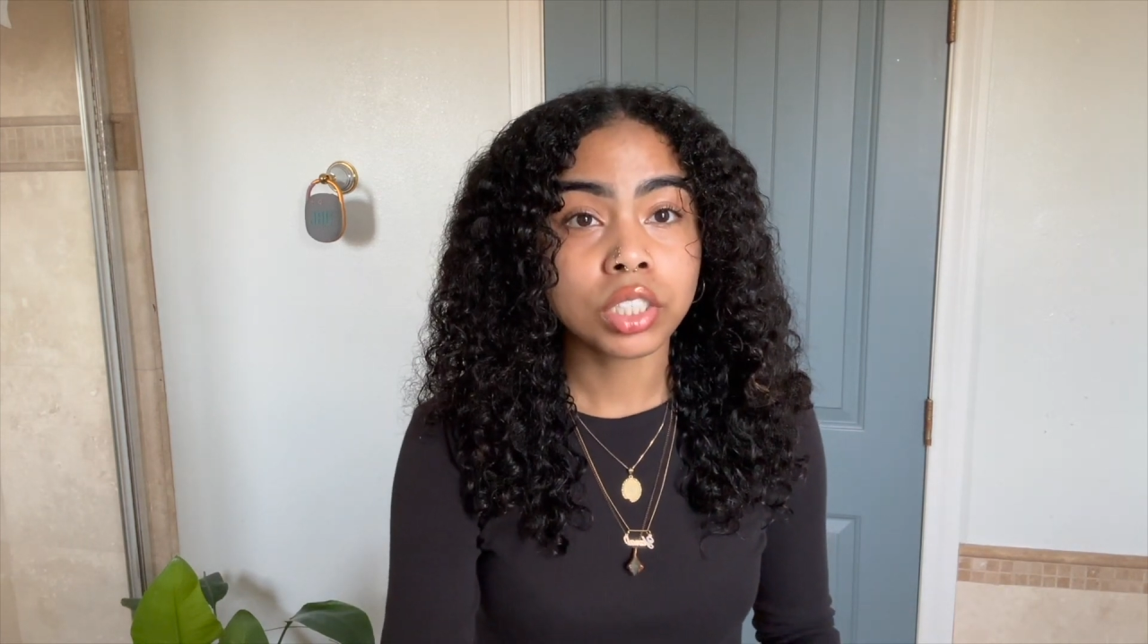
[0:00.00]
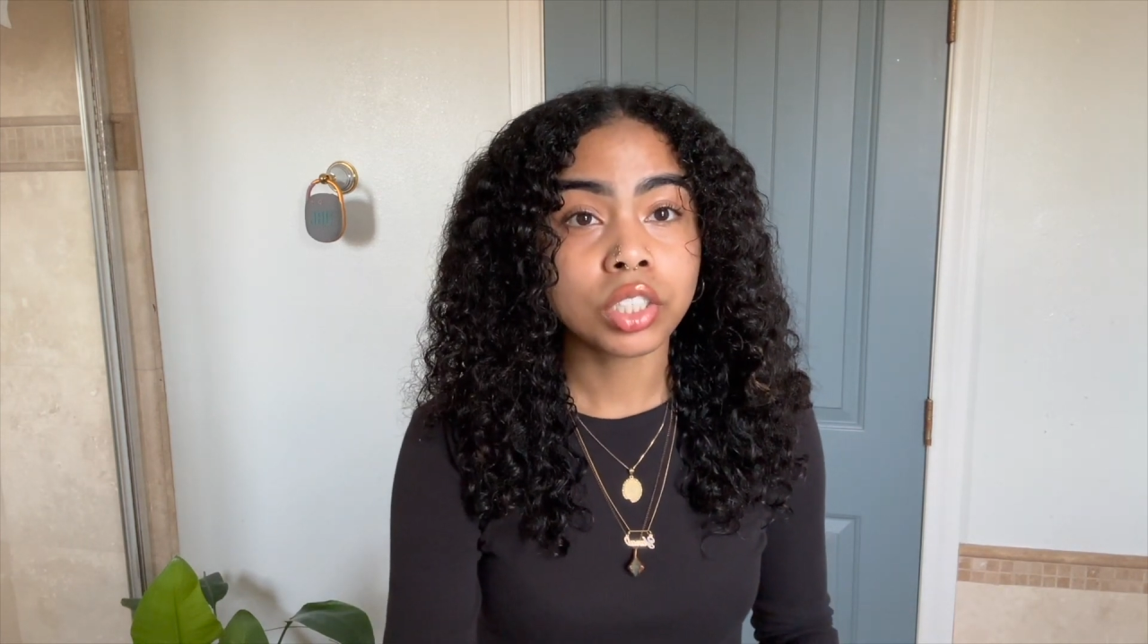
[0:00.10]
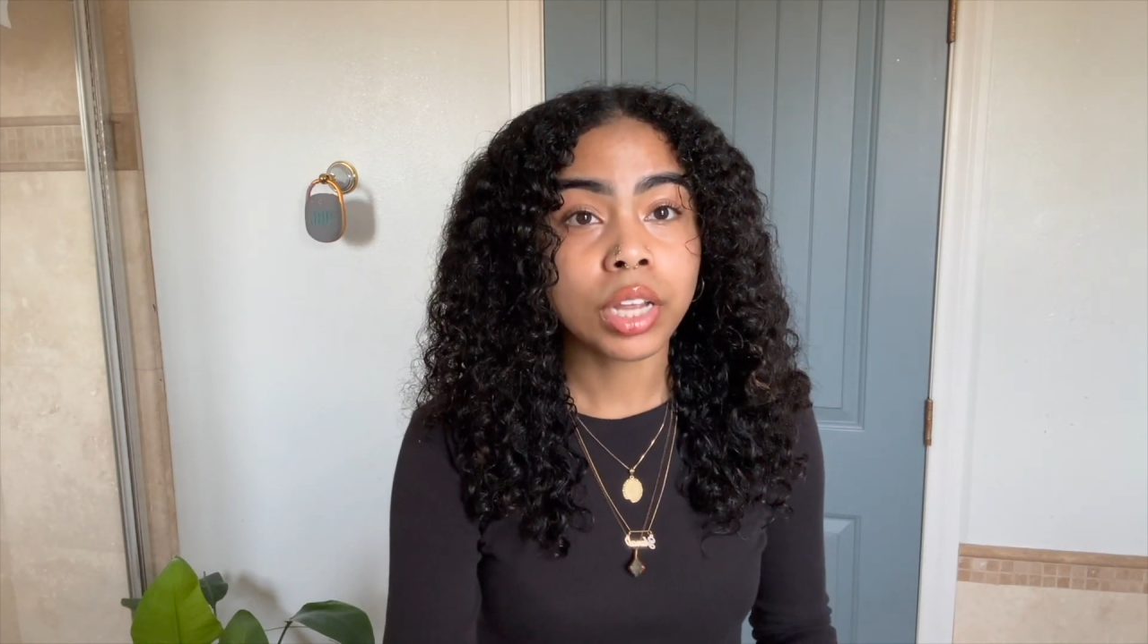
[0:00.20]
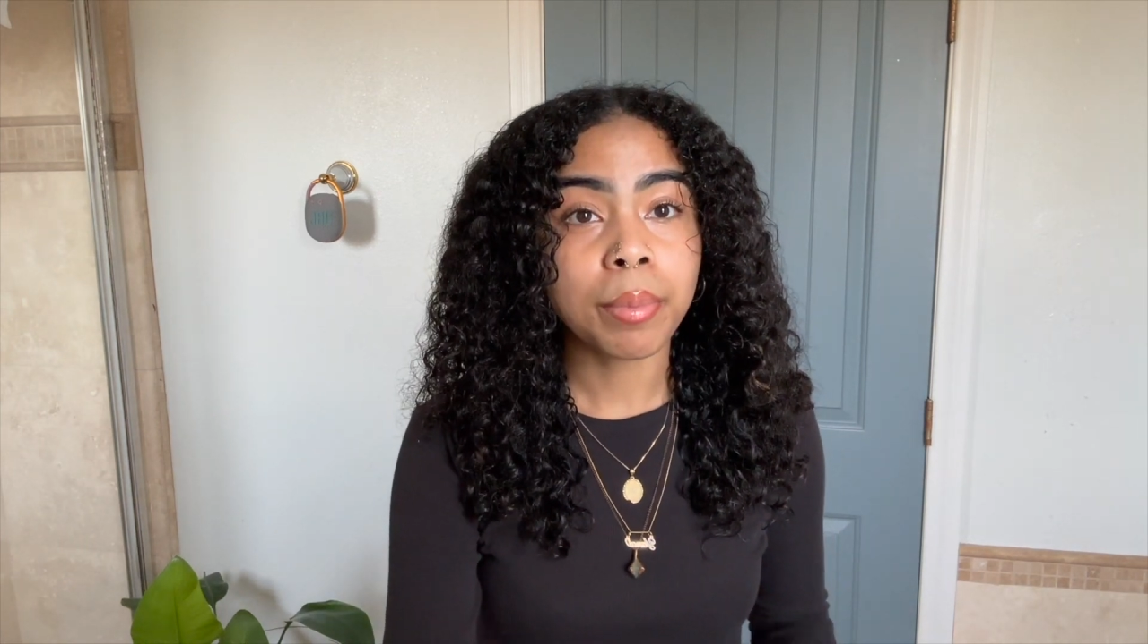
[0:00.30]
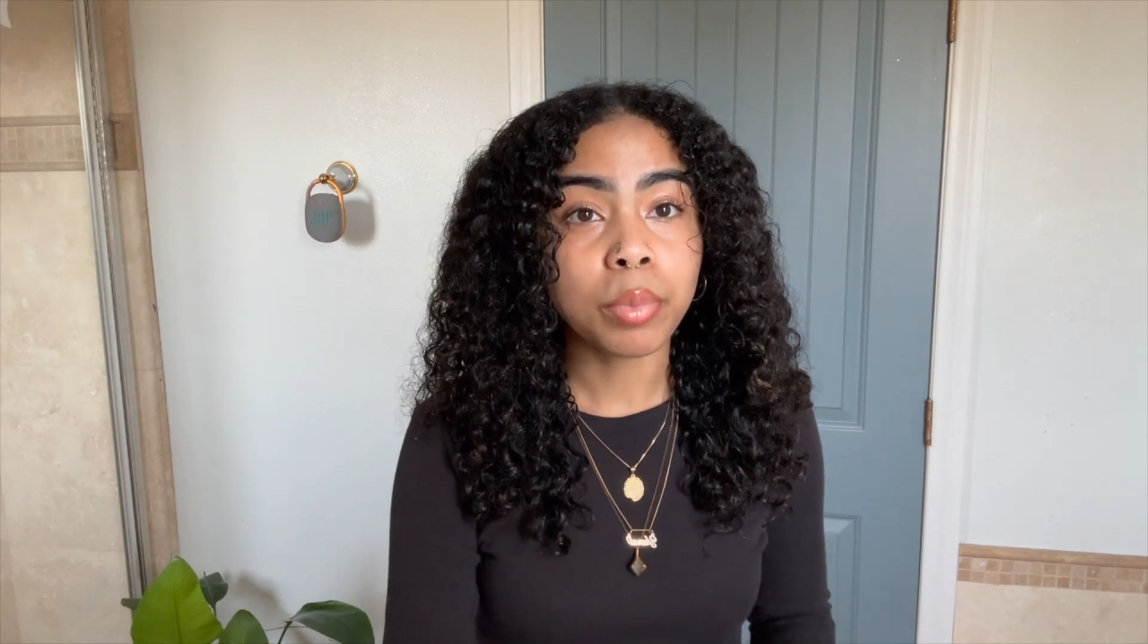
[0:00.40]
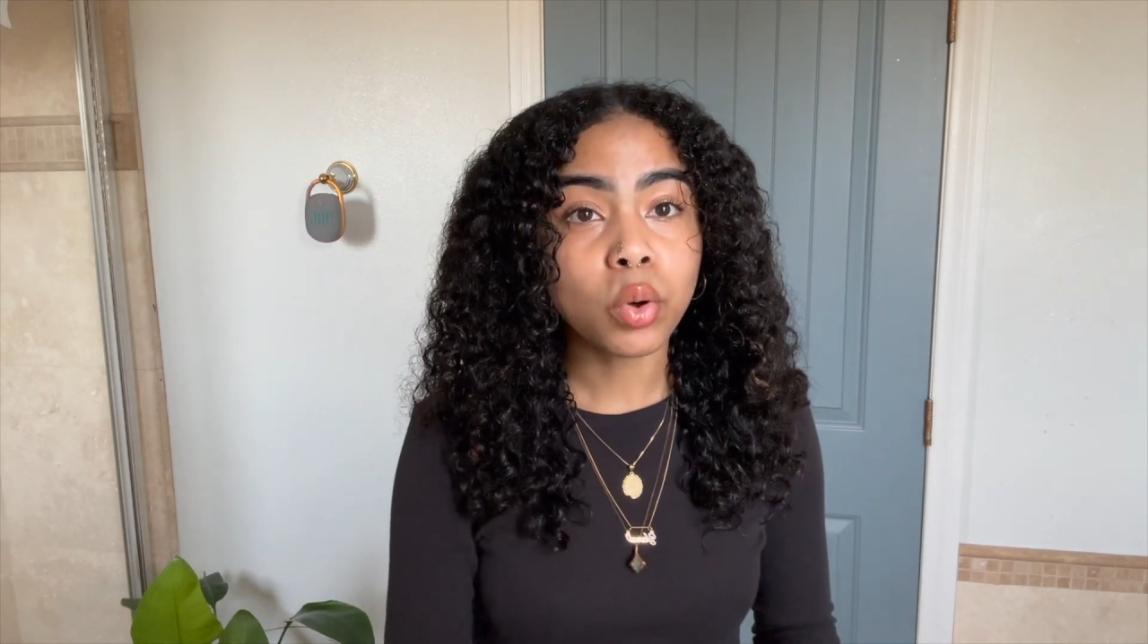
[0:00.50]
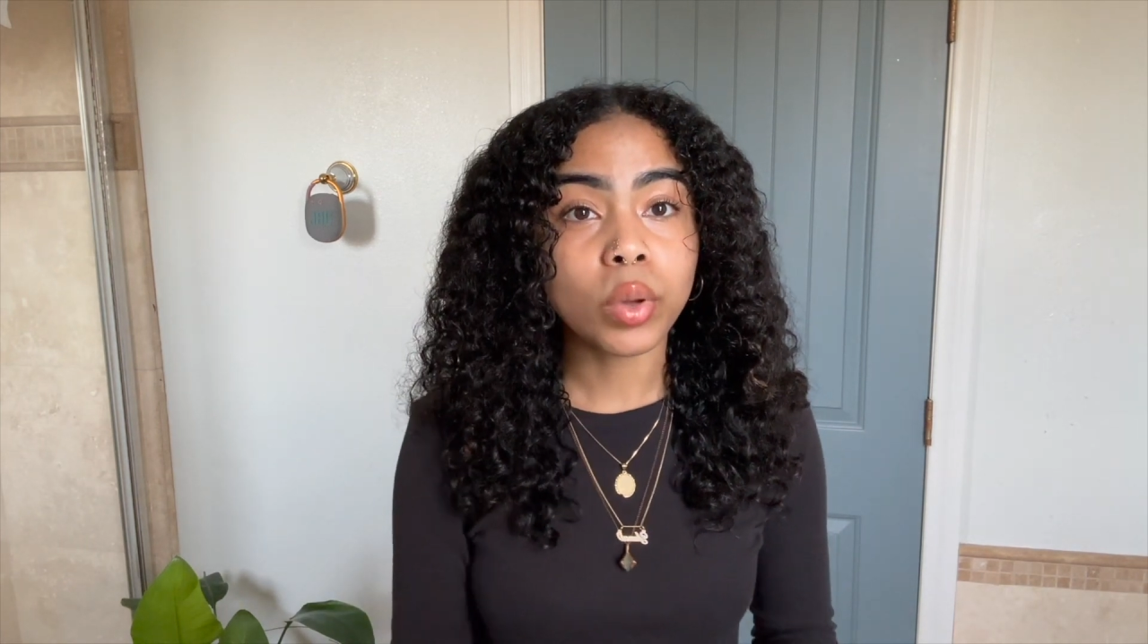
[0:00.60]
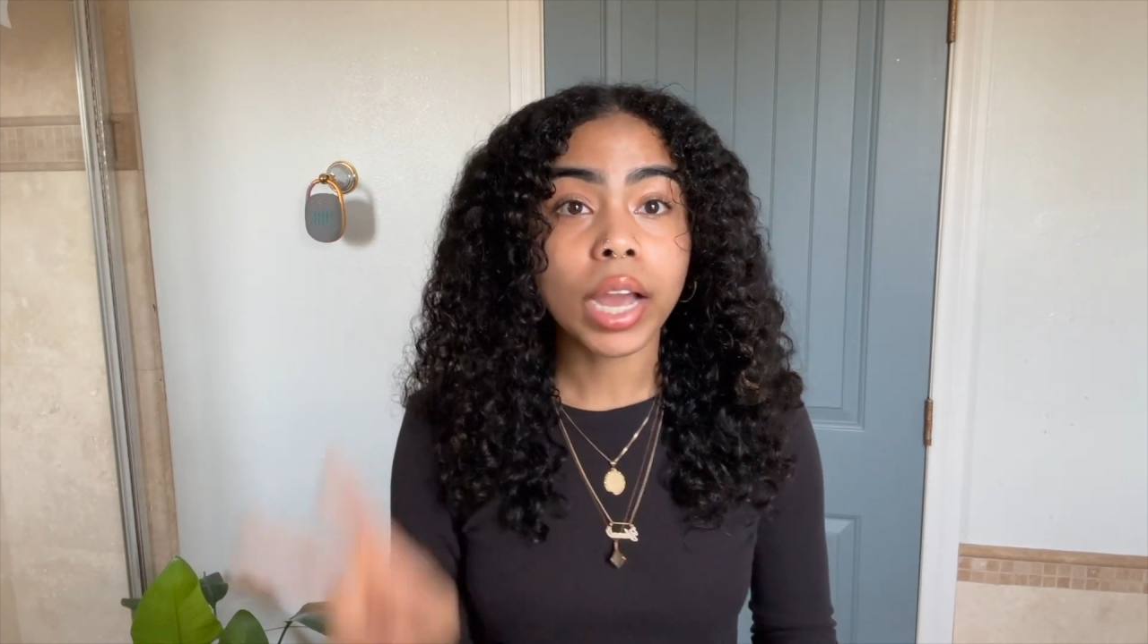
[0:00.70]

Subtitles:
shampooing,